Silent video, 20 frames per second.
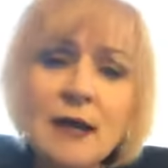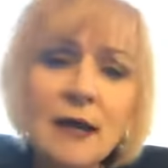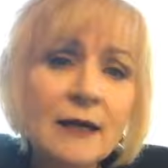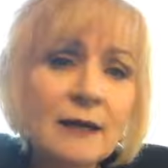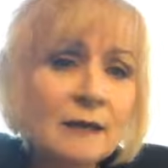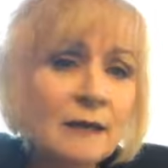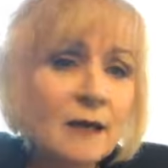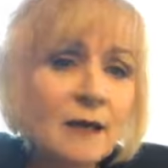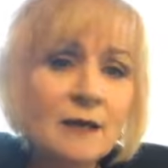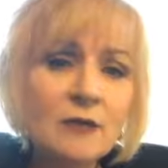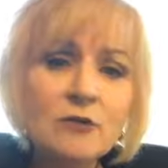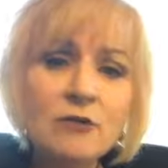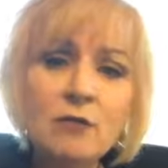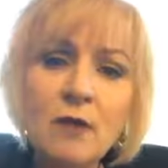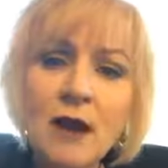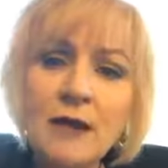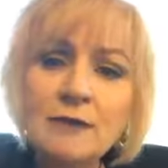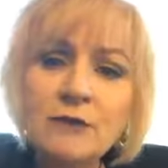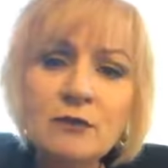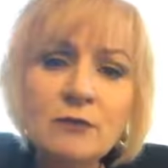I
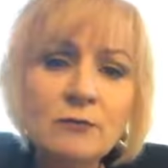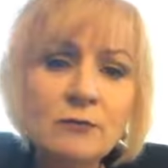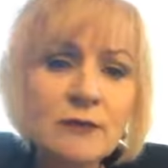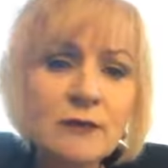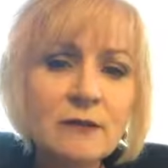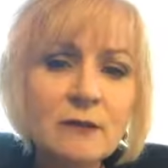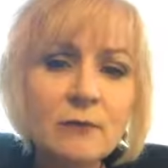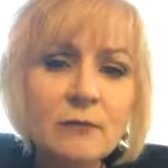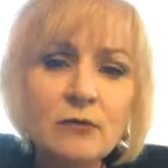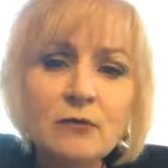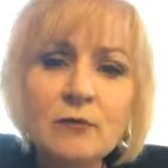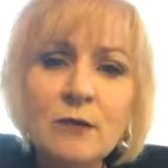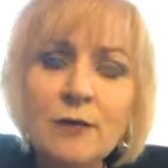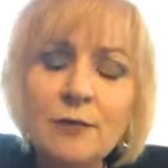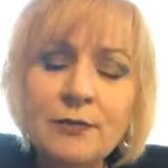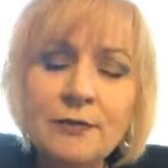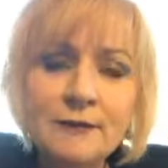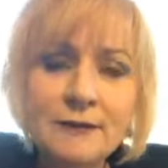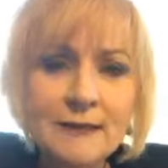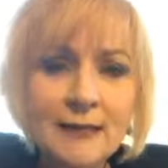try to read them
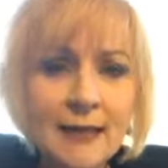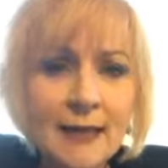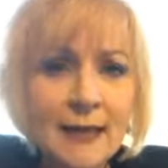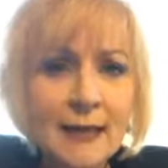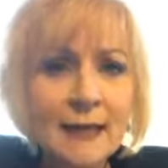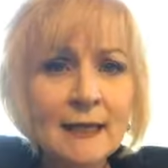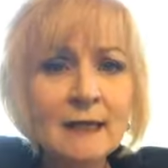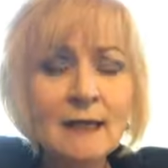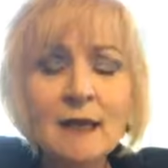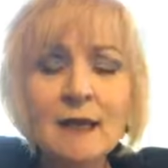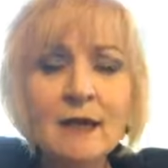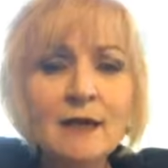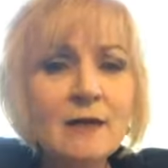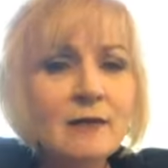throughout the day.